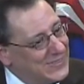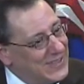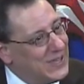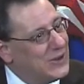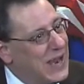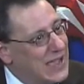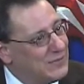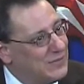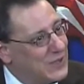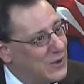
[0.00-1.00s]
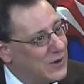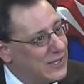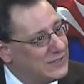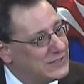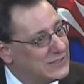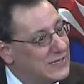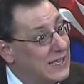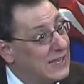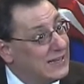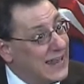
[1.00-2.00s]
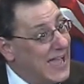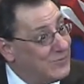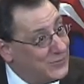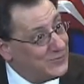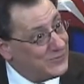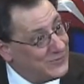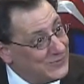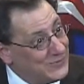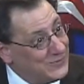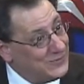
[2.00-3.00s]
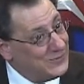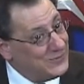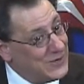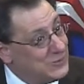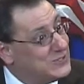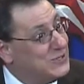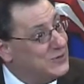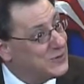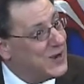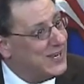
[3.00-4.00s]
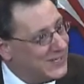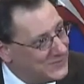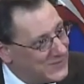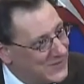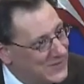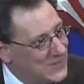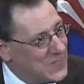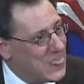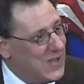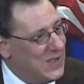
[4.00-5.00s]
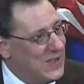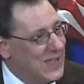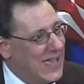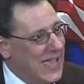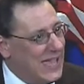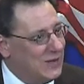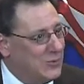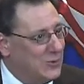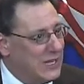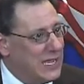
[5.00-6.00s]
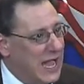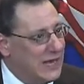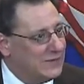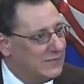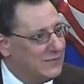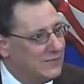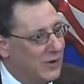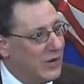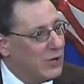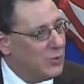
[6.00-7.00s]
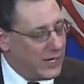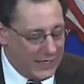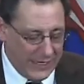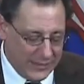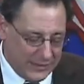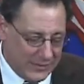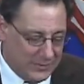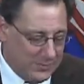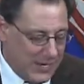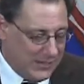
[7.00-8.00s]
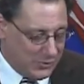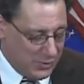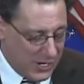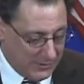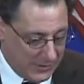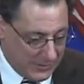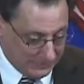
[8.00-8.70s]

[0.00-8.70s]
the other half of the audience laugh when it was in Ukrainian. And we got very quickly into this pace where